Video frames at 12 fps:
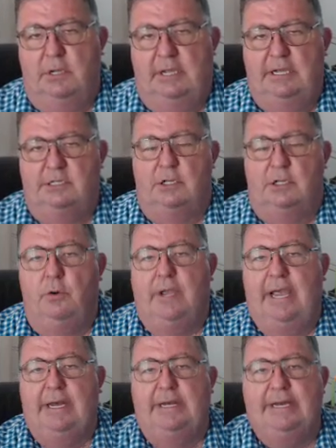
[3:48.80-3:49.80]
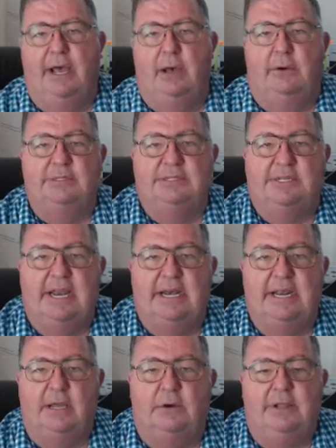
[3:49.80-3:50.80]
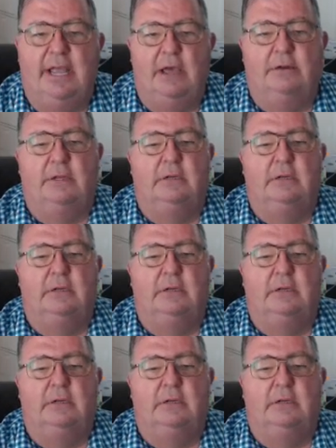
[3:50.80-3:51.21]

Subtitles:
is located down in San Diego County?